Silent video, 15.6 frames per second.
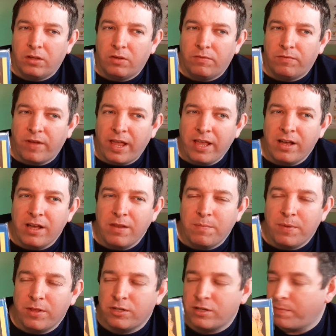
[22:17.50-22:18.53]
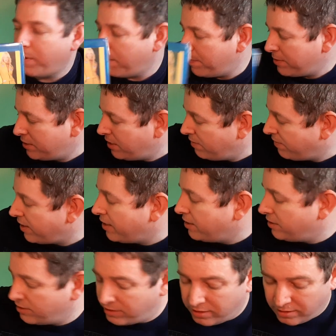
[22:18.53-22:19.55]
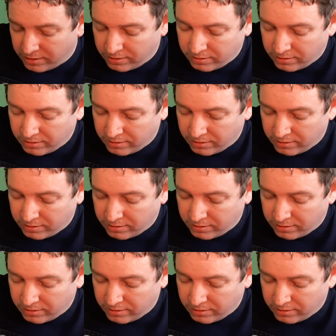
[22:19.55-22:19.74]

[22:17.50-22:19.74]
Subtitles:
violent, but there's a purpose to the violence.